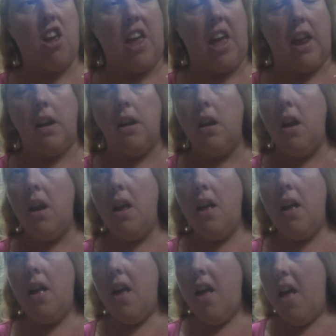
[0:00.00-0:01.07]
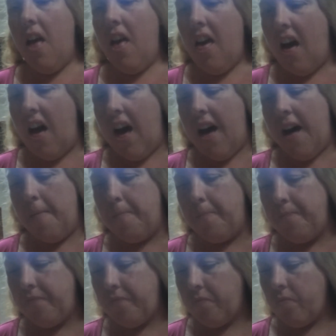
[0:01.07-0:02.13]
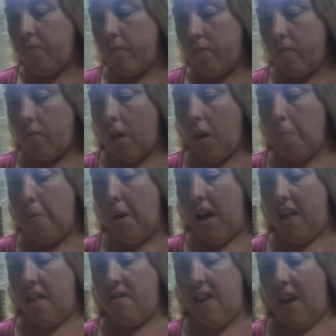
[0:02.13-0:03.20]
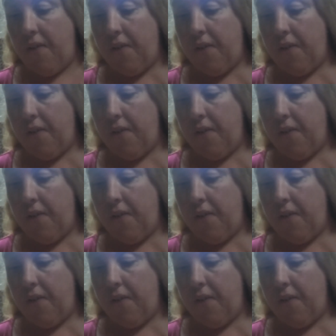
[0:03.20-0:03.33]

a great school night meal when we're on the run.